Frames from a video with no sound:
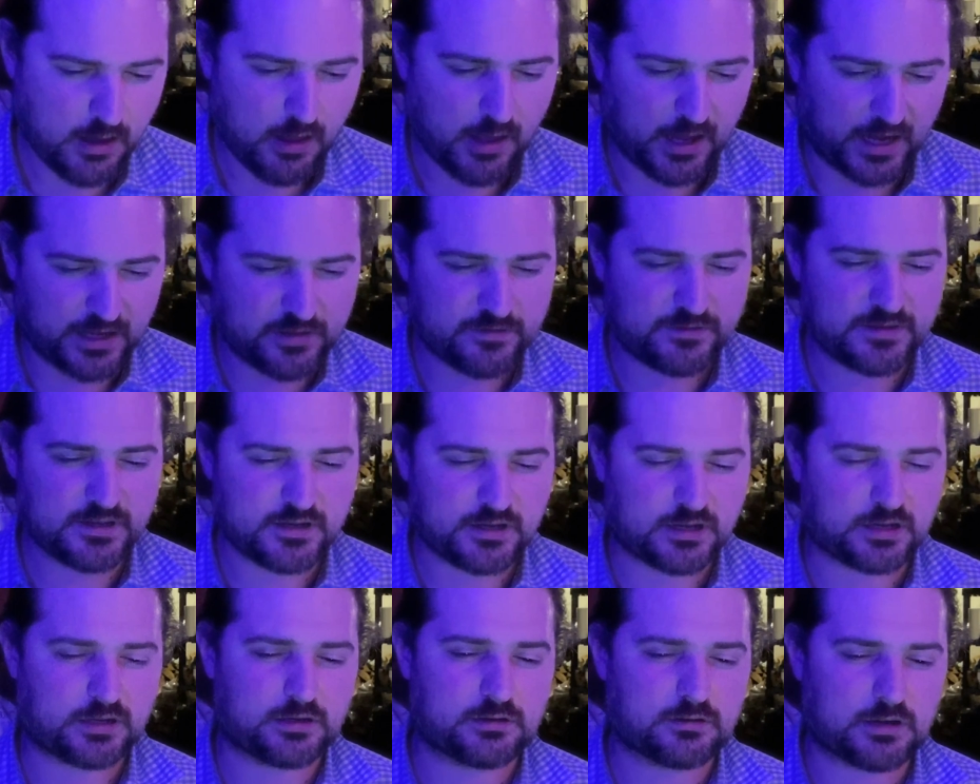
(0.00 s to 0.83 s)
I think
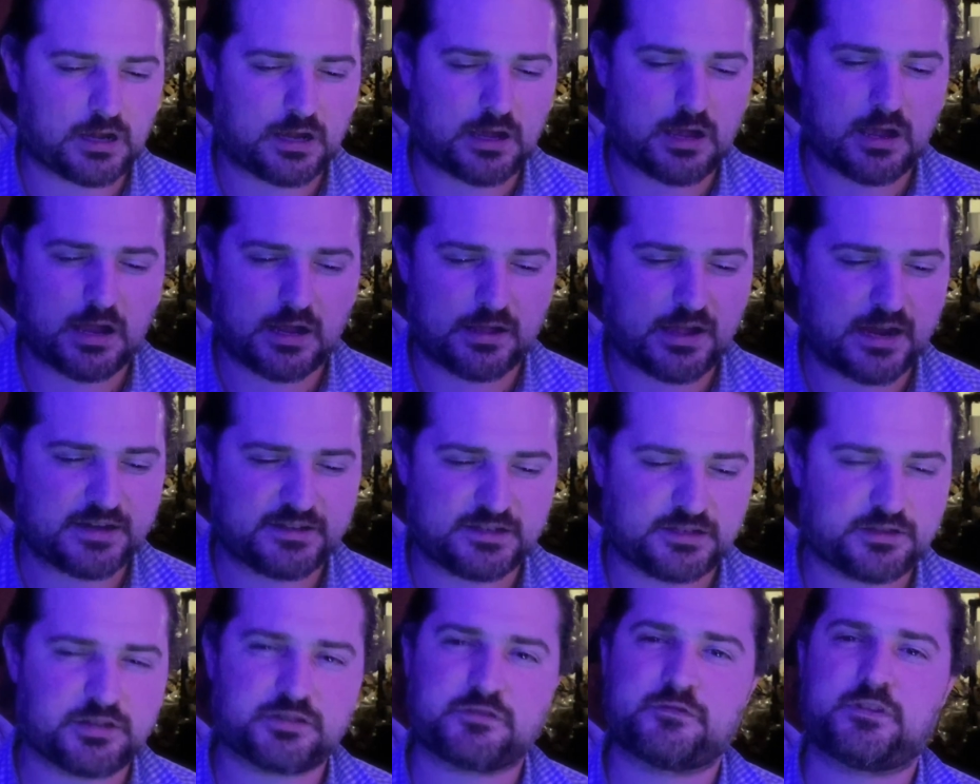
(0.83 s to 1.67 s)
I
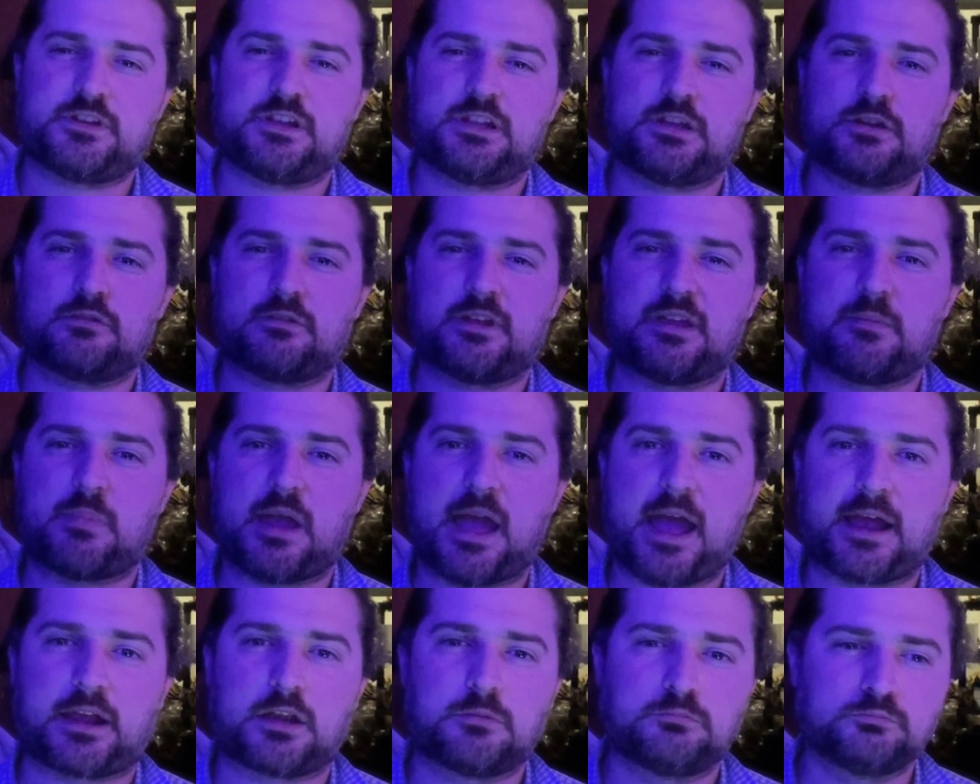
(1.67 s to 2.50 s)
did this video way
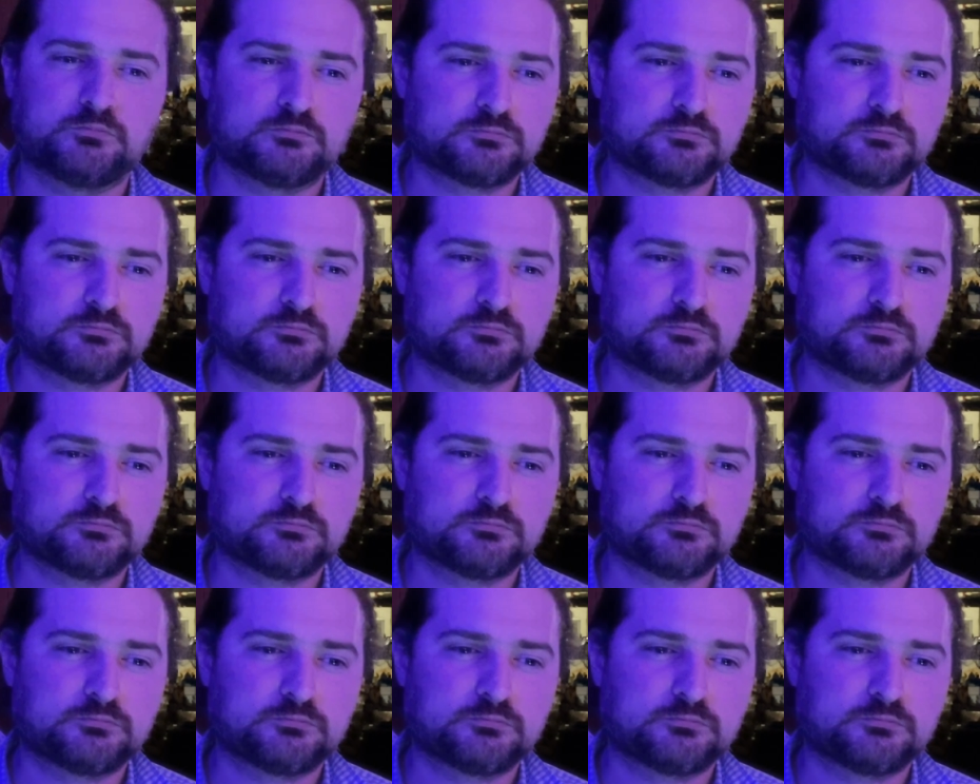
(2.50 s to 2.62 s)
back